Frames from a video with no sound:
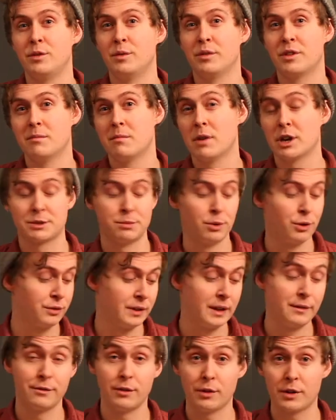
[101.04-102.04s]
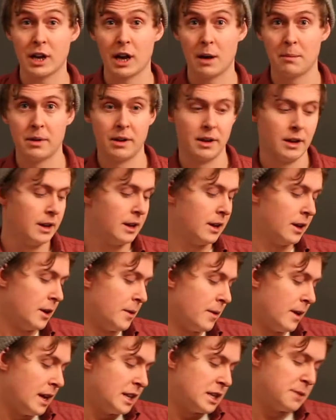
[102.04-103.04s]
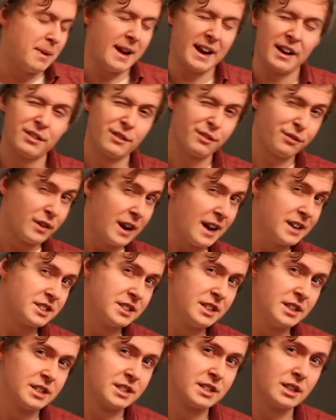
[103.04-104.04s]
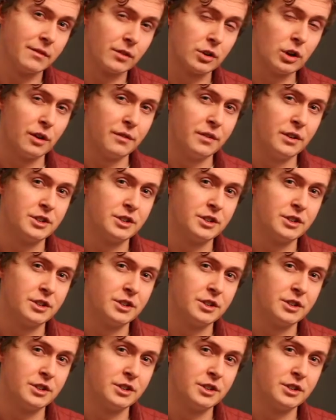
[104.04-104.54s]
with a much more flavorful cup. Depending on the freshness of the coffee you're